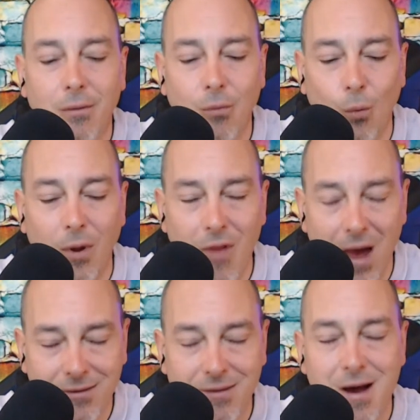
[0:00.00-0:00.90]
when
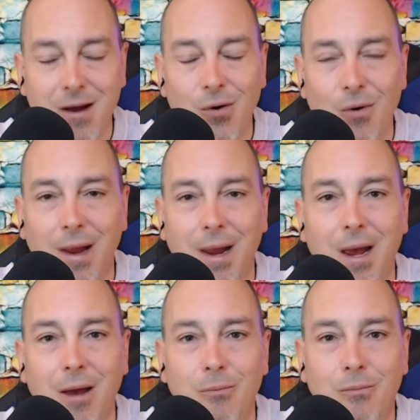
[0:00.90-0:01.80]
that's not who I
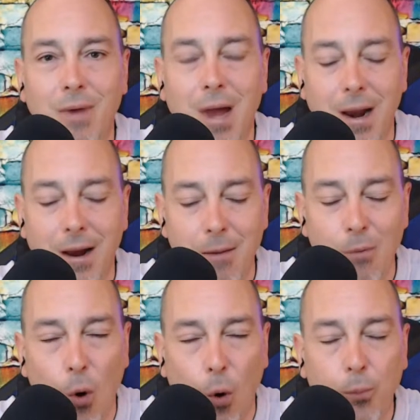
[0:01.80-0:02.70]
am, and I'm
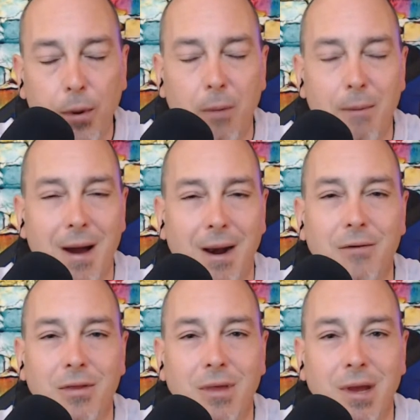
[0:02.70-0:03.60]
open about
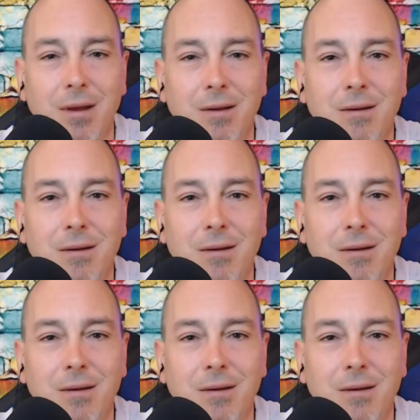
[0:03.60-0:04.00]
everything,